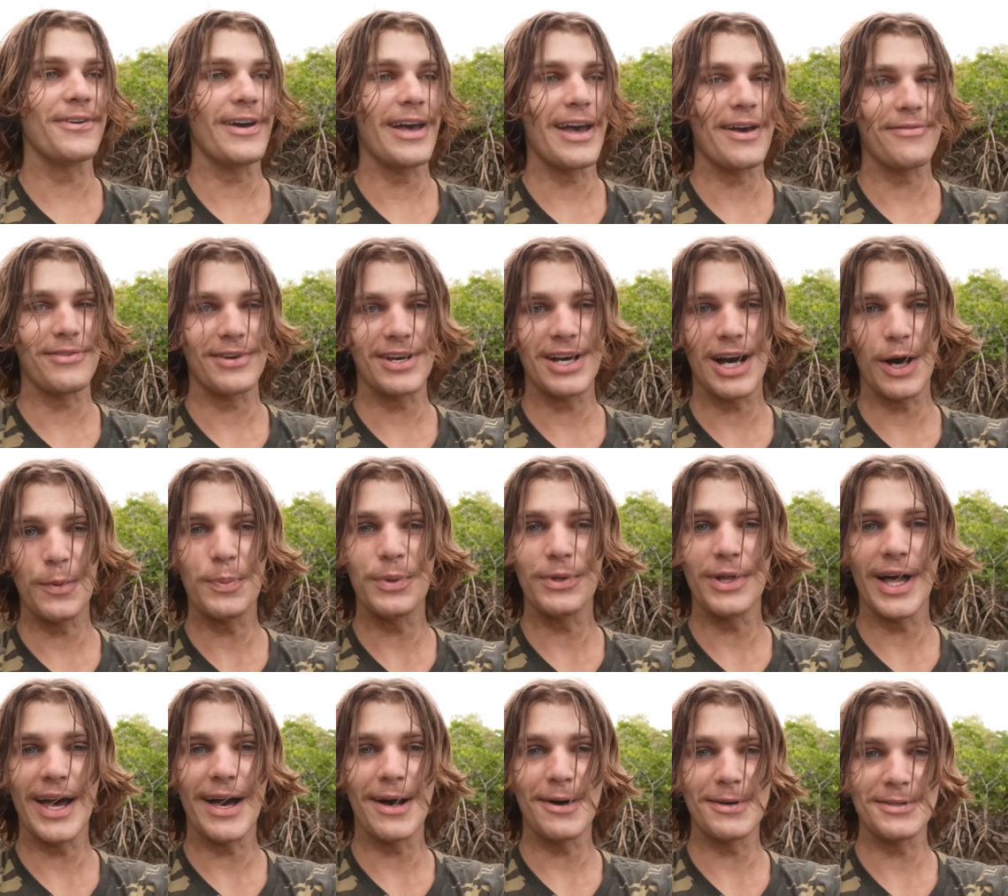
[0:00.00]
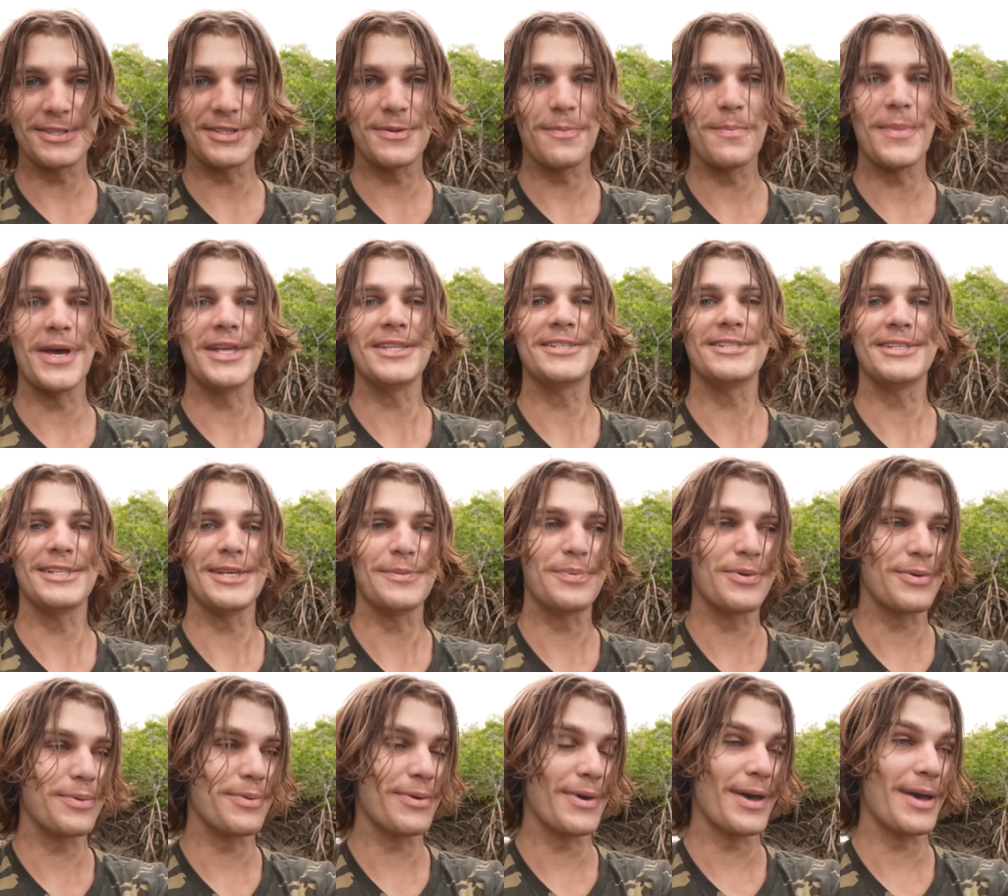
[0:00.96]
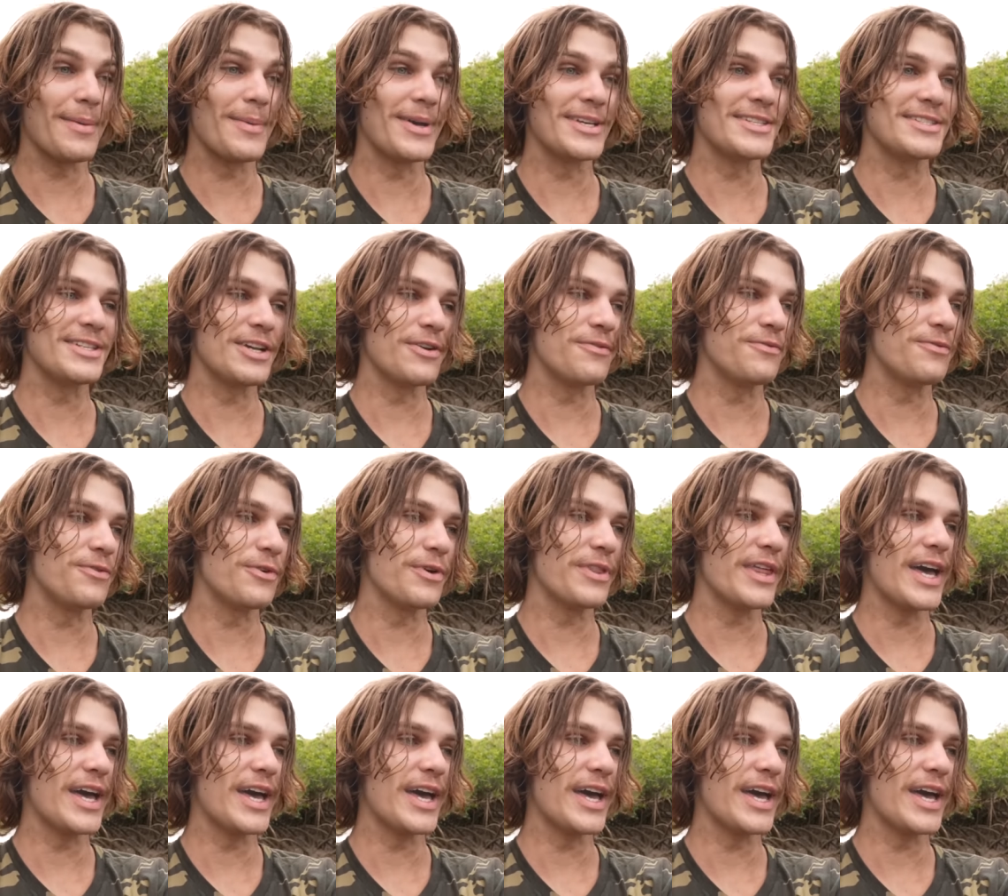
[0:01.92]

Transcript: I have a couple hours to mentally prepare myself for